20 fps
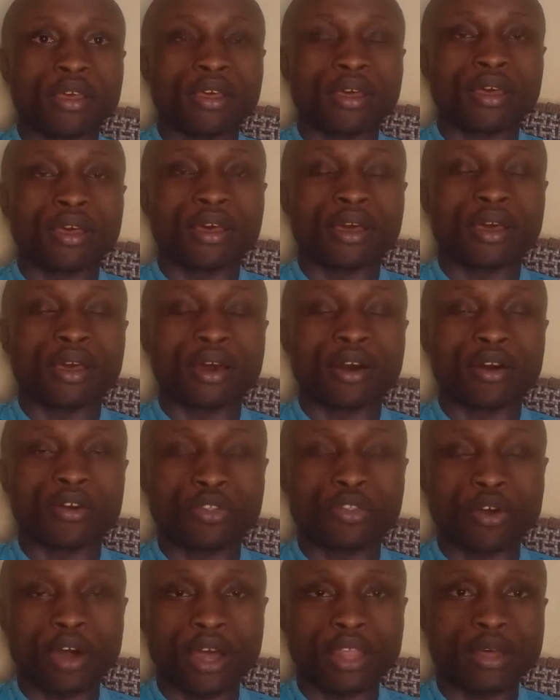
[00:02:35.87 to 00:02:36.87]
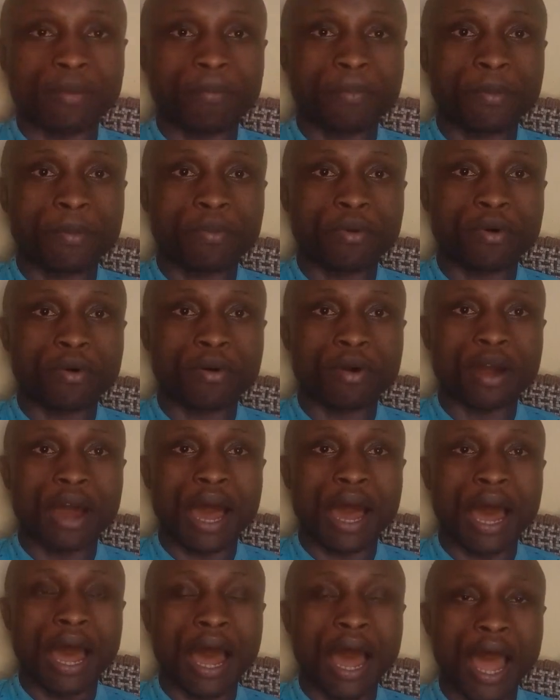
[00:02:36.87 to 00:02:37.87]
uh, although other people
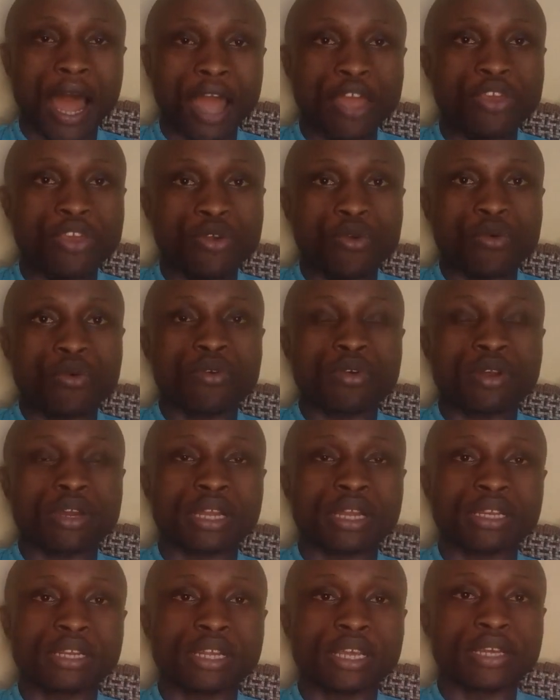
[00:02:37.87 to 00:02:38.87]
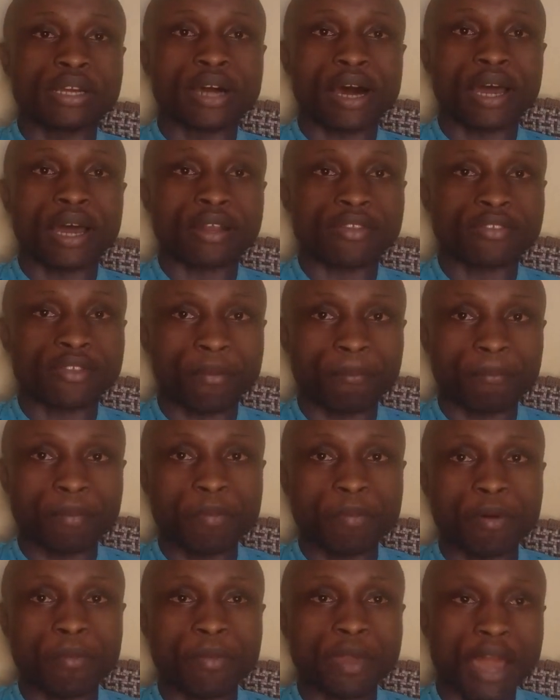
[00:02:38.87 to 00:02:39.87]
argue that there are some
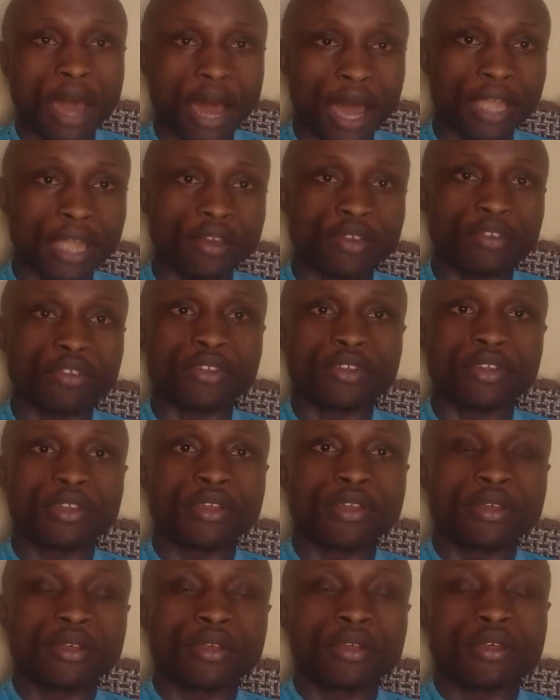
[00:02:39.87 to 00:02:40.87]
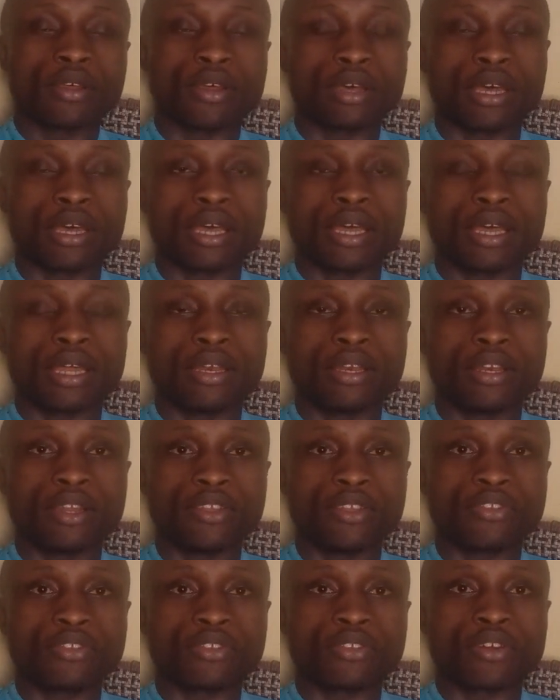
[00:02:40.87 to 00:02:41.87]
people behind uh,
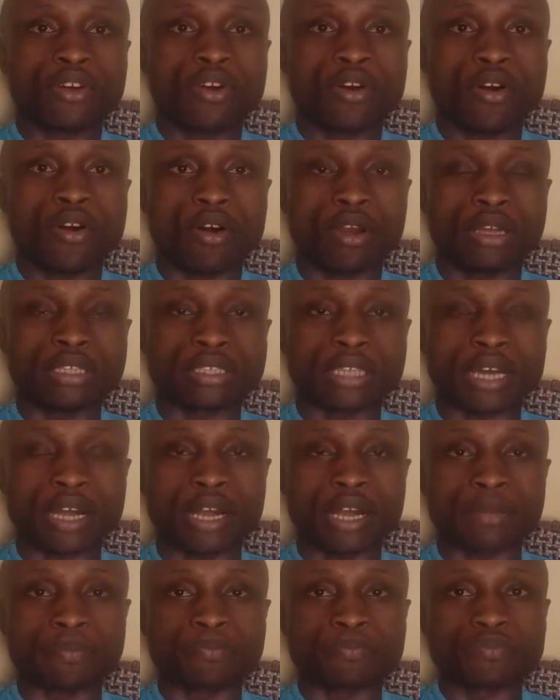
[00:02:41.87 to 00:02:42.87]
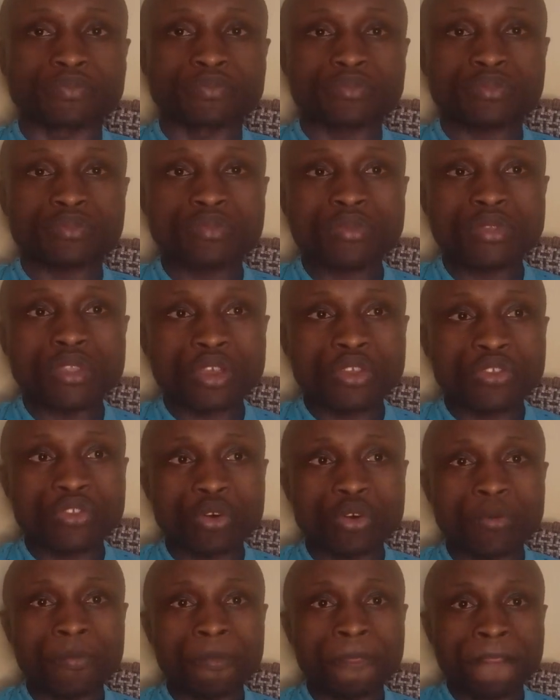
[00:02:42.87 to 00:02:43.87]
this whole saga
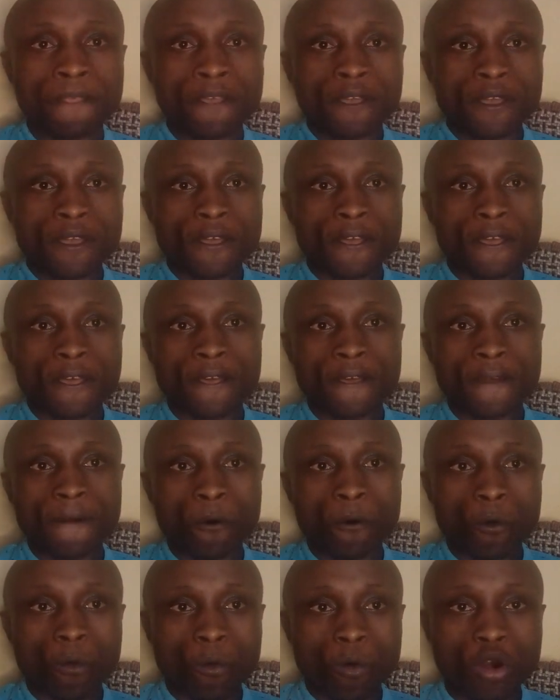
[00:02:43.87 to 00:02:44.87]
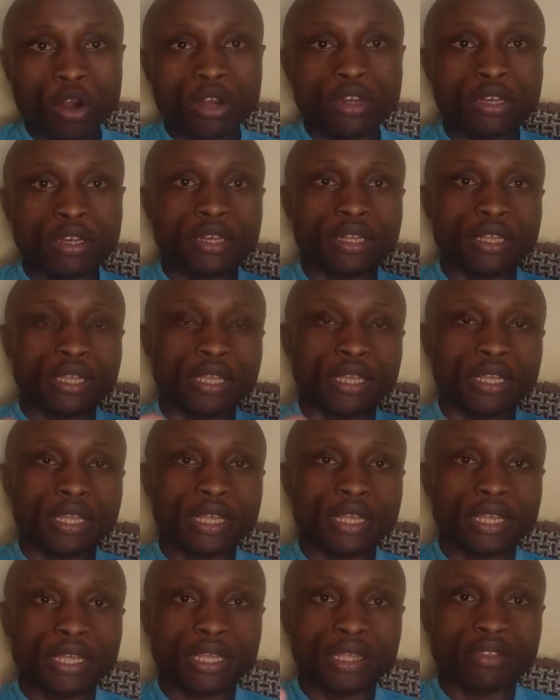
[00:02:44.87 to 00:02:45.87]
so what
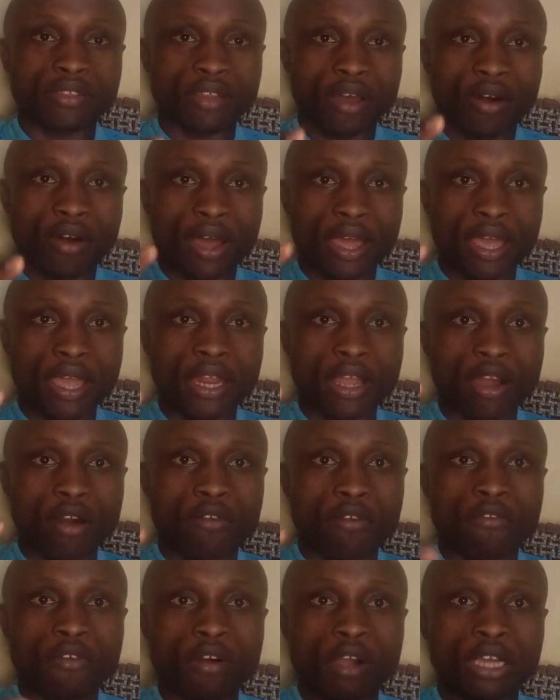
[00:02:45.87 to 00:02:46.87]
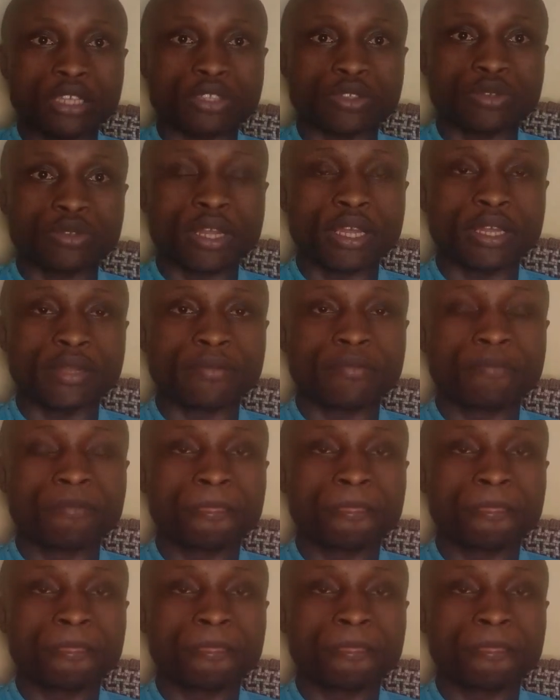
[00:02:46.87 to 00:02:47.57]
is our area of focus today